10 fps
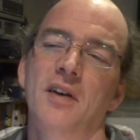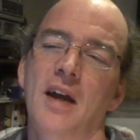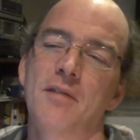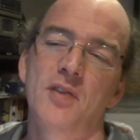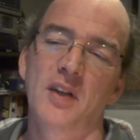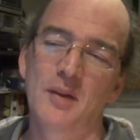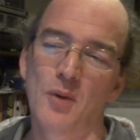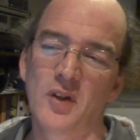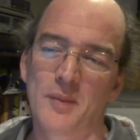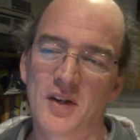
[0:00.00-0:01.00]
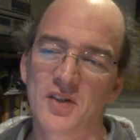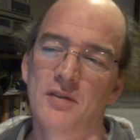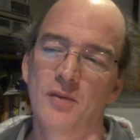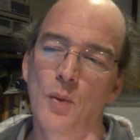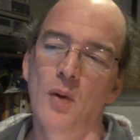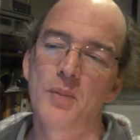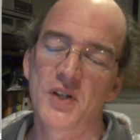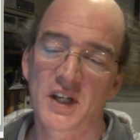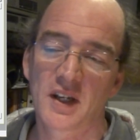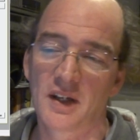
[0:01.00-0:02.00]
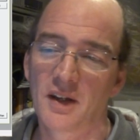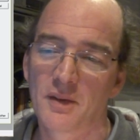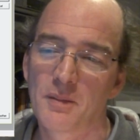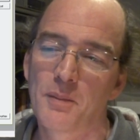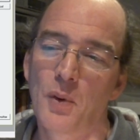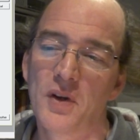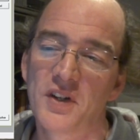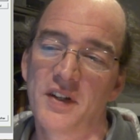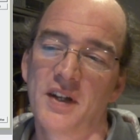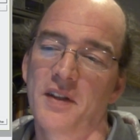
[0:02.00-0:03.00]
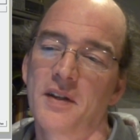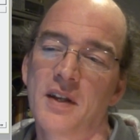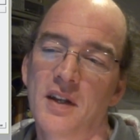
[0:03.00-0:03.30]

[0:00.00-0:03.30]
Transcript: everything in one dimension for one particular point in the other.